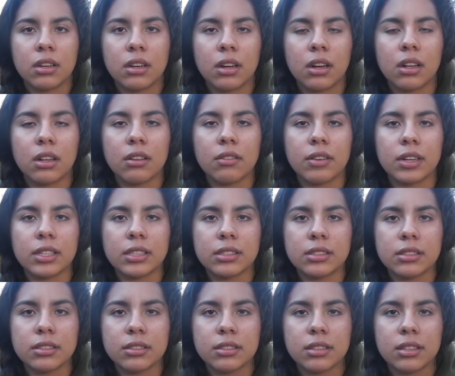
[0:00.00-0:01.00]
all of
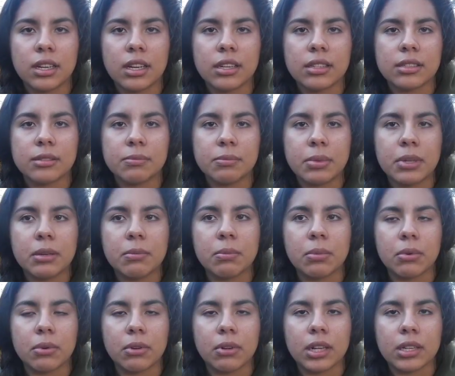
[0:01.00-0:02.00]
us as
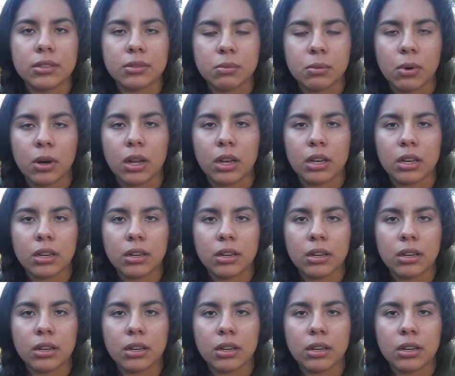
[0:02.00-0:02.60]
people, as one.